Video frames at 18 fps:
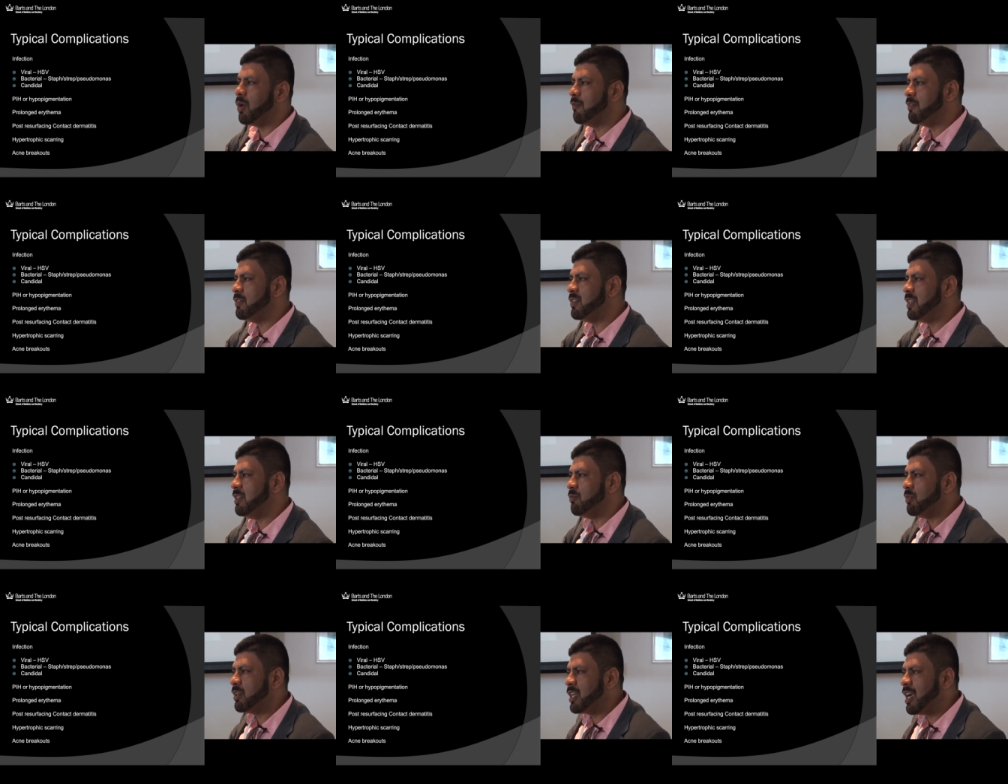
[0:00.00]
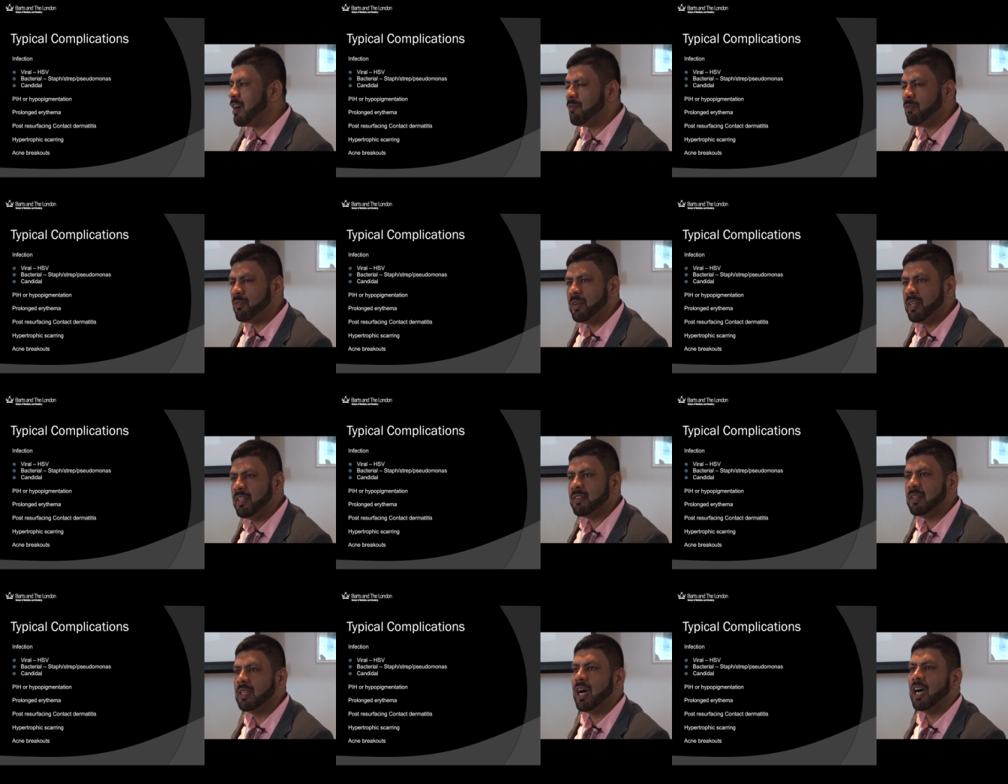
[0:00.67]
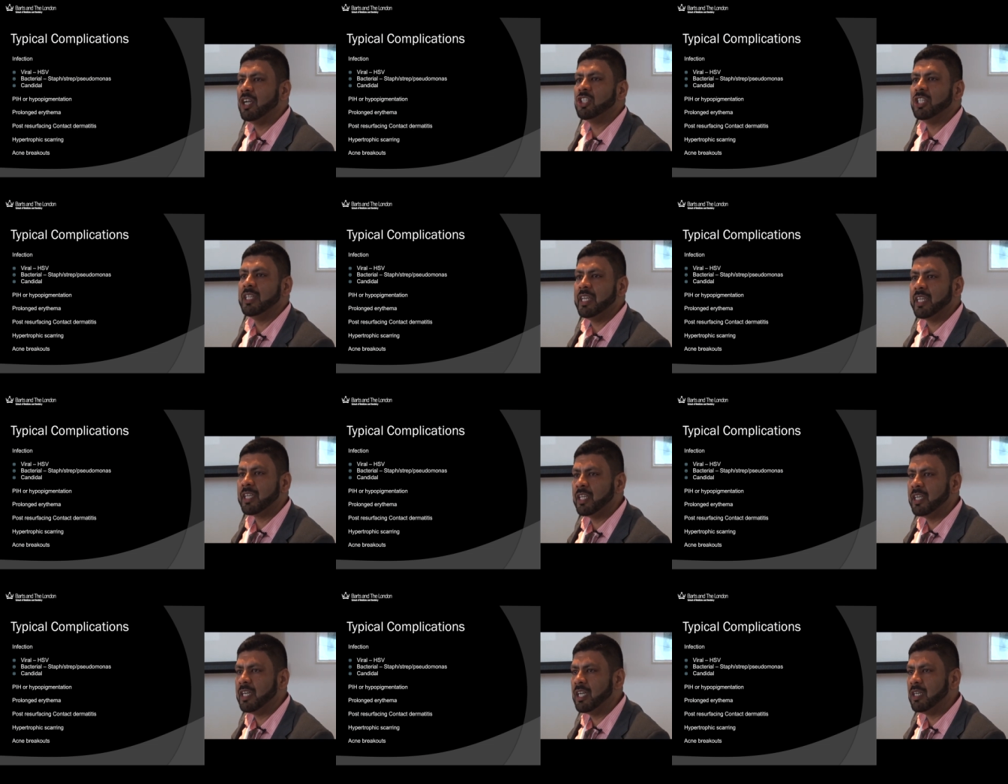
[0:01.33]
Obviously, the recovery has largely
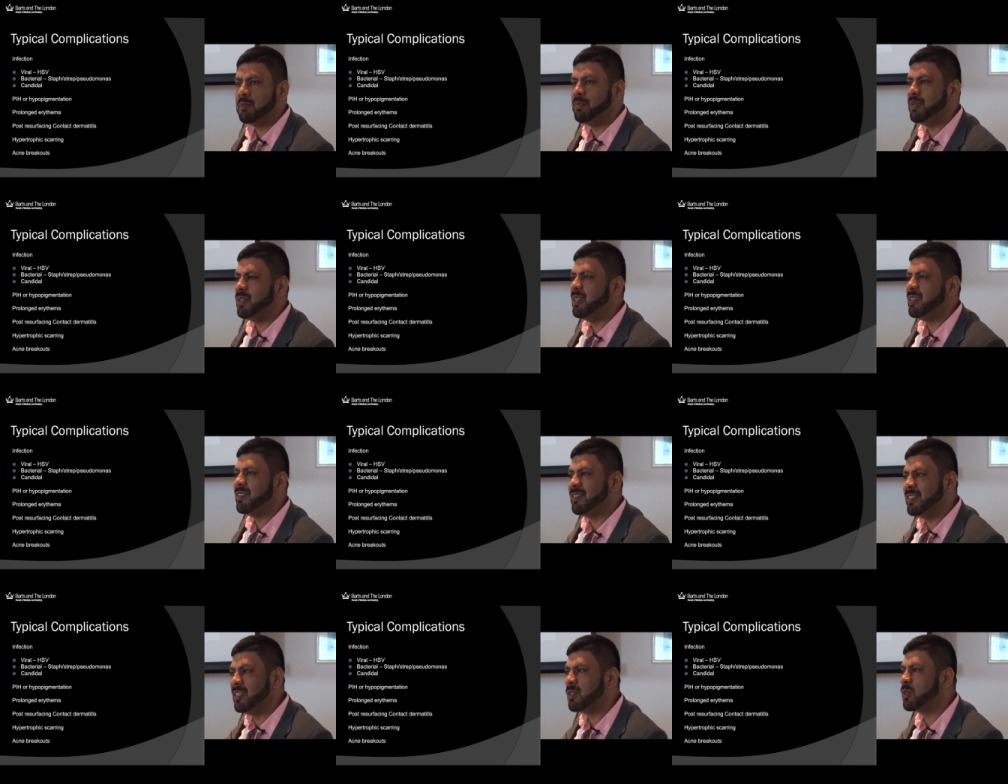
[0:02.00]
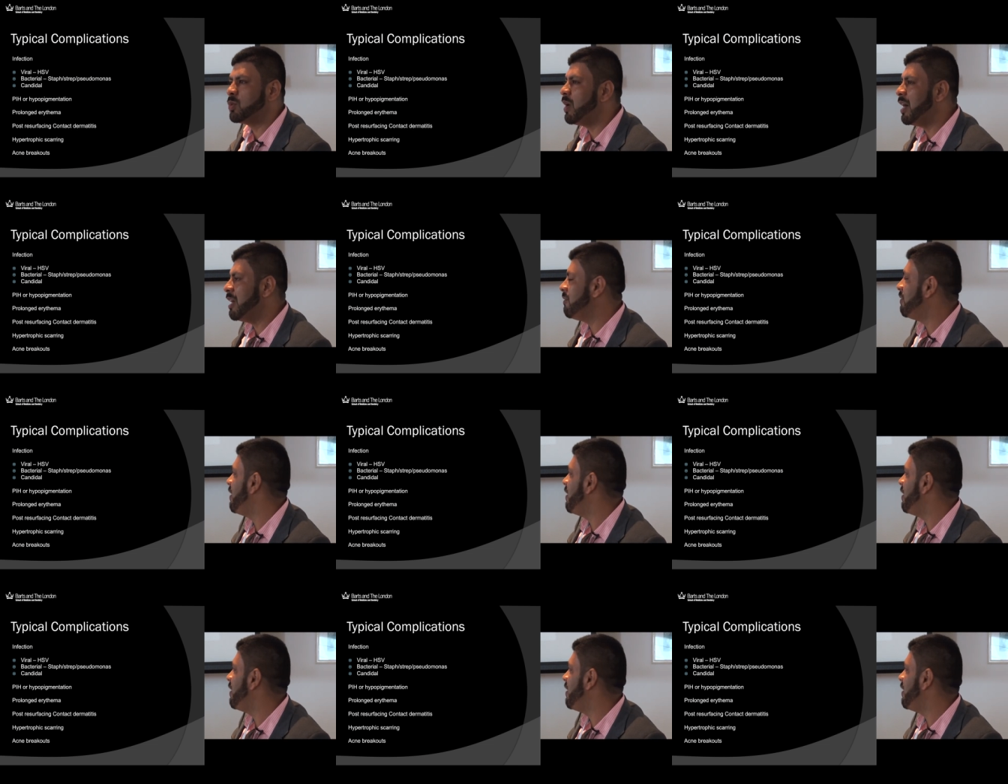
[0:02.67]
occurred, but they're still quite